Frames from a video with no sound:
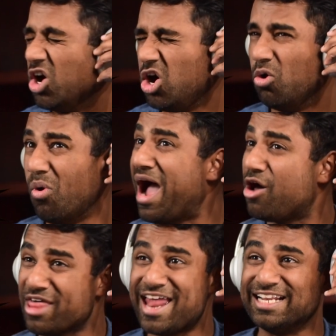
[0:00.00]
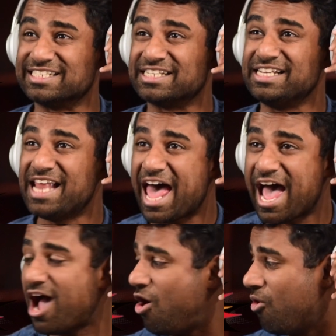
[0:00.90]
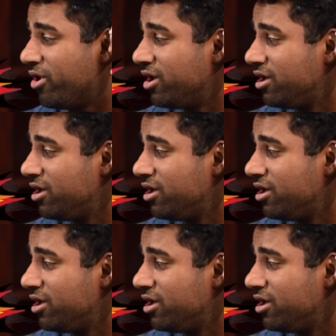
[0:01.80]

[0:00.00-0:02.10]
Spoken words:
Oh wow, that is loud.